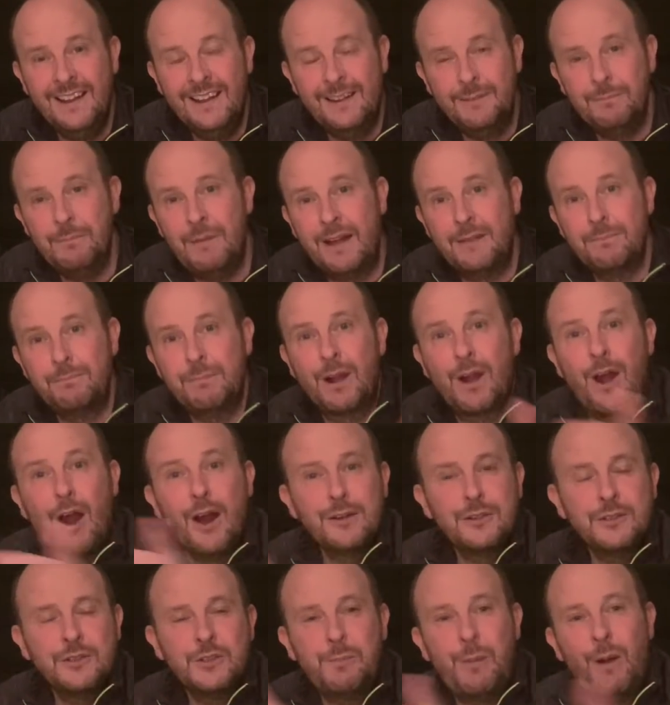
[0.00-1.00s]
My, my,
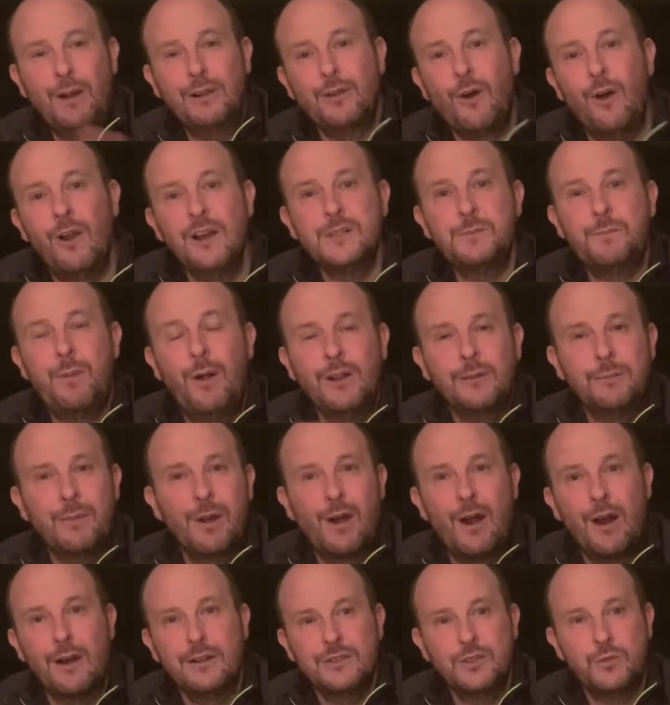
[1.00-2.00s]
curtains pulled. Always pulled my
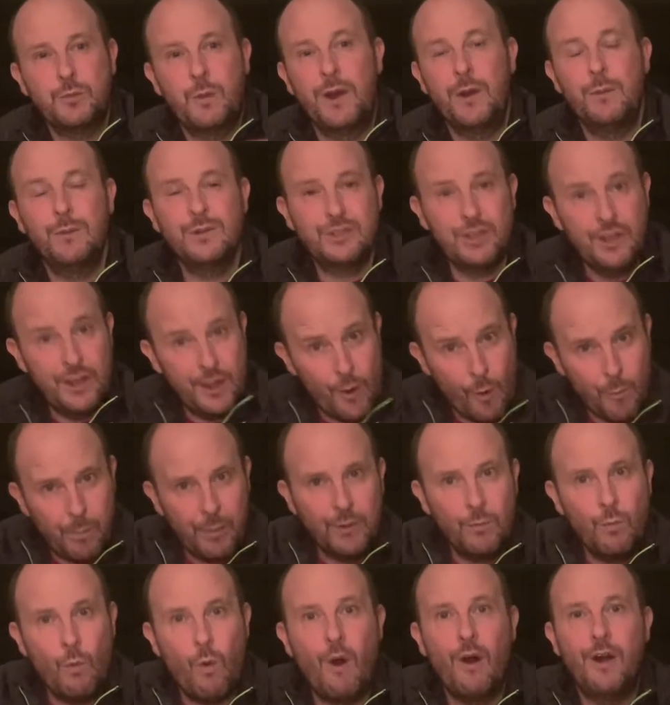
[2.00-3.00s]
curtains when I was in the
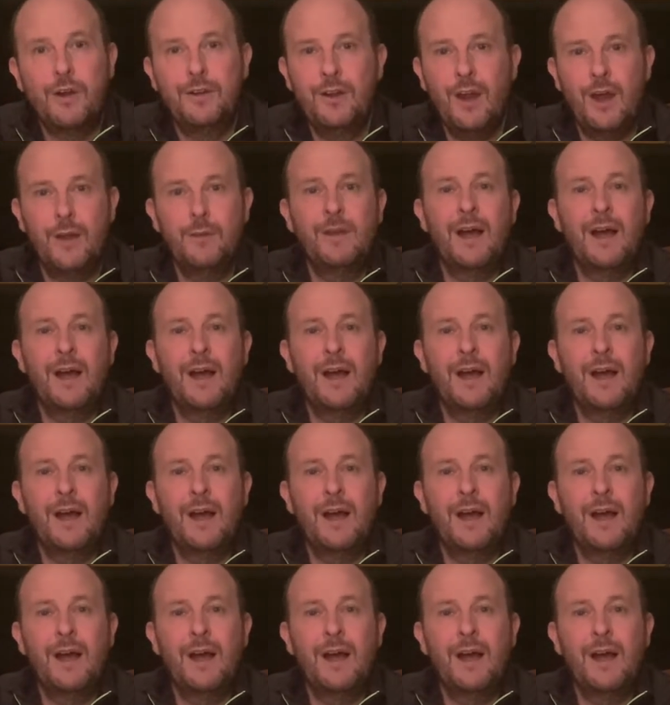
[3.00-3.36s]
open ward now.